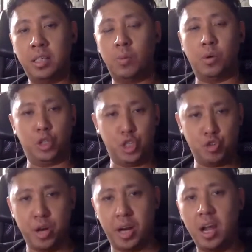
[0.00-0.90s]
someone got
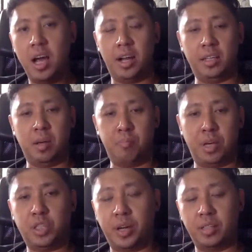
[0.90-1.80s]
tricked. There's a
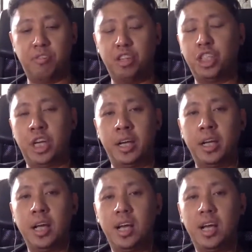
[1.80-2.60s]
big tracks phishing.